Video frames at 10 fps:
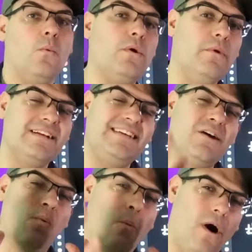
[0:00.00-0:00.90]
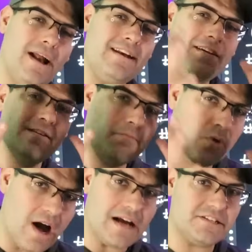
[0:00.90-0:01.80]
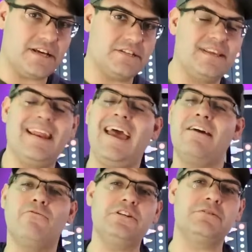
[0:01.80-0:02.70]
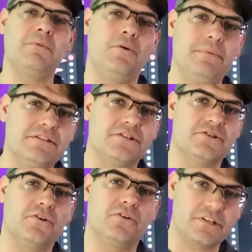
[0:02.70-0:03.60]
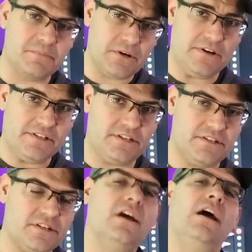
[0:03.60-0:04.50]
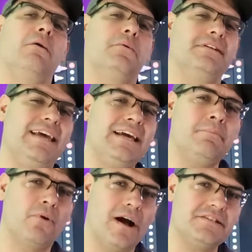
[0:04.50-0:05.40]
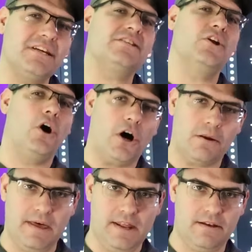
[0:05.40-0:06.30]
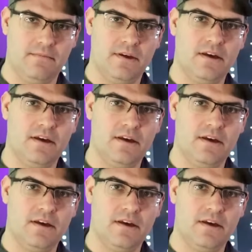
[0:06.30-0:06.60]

We wanna take one process that every small business owner experiences, we wanna take a process and automate it.